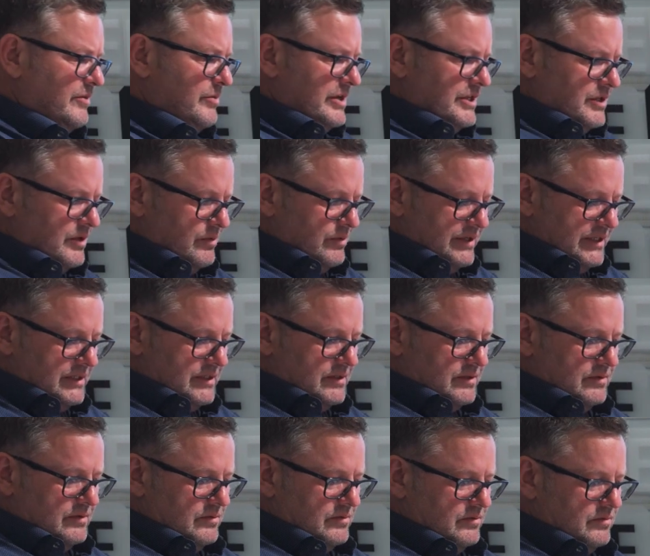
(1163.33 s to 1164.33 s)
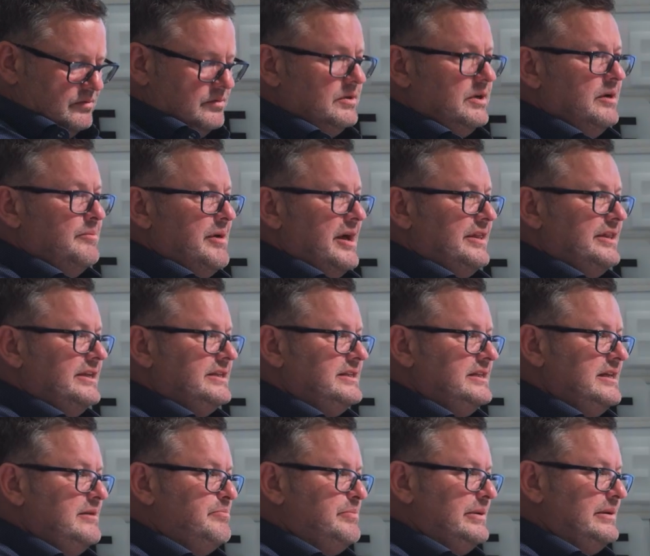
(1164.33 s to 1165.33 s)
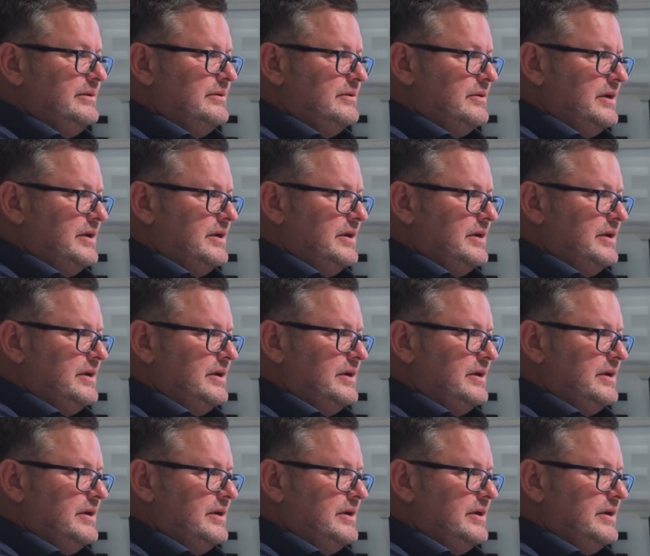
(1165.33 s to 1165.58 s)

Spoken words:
and the original was about this deep,